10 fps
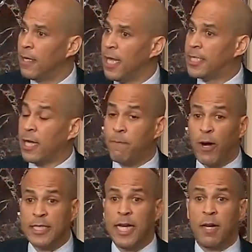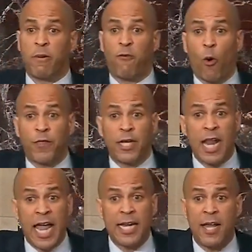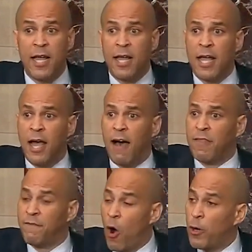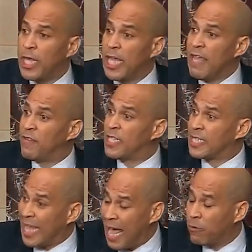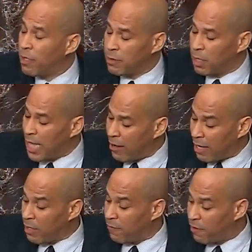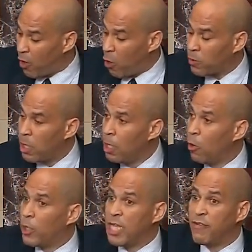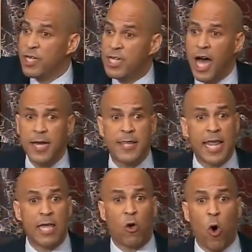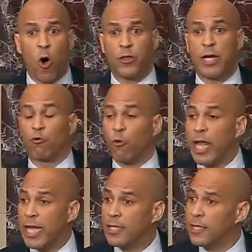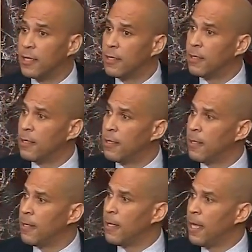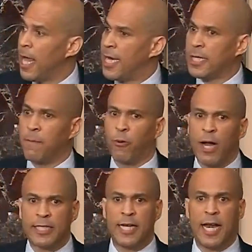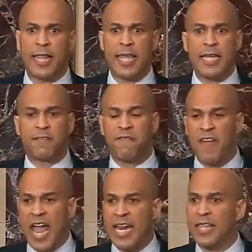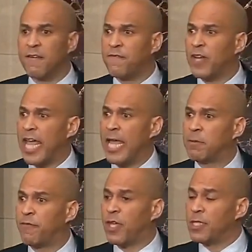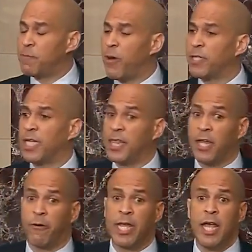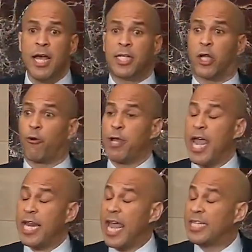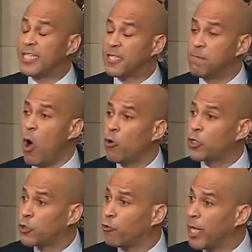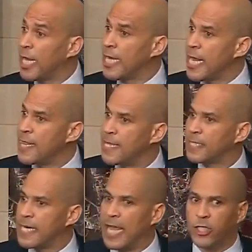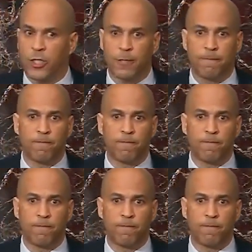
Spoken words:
It's unprecedented before the night of the voting, even the counting of the vote was even done, that he called it rigged. And it's unprecedented that he is fanning the flames of conspiracy theory to create a smokescreen in this nation